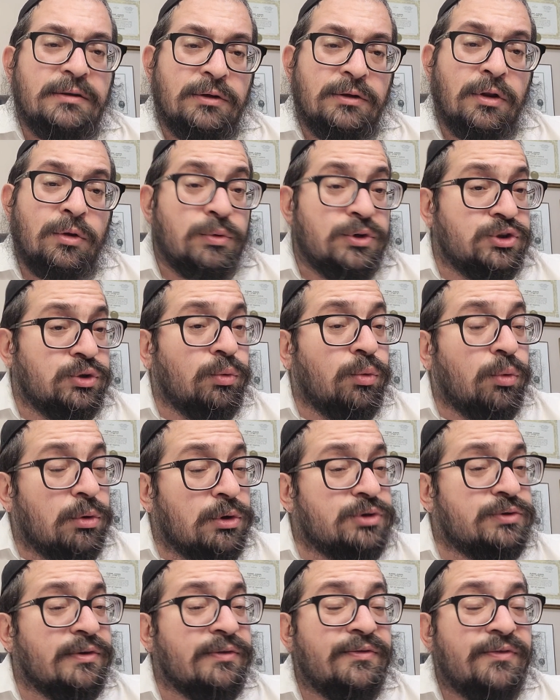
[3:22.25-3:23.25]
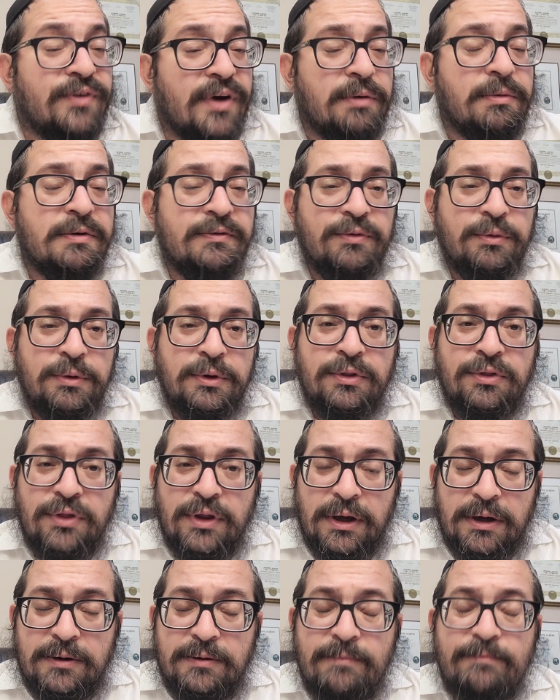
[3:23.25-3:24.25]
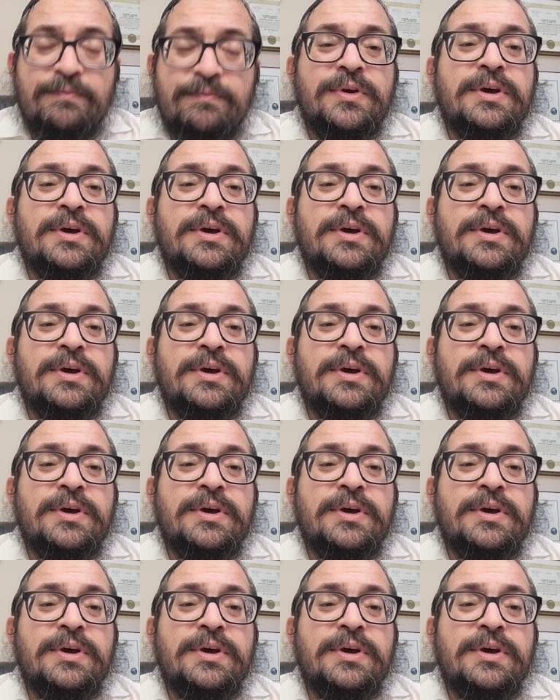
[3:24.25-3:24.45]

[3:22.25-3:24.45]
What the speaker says: In other words, the walls were very, very thick,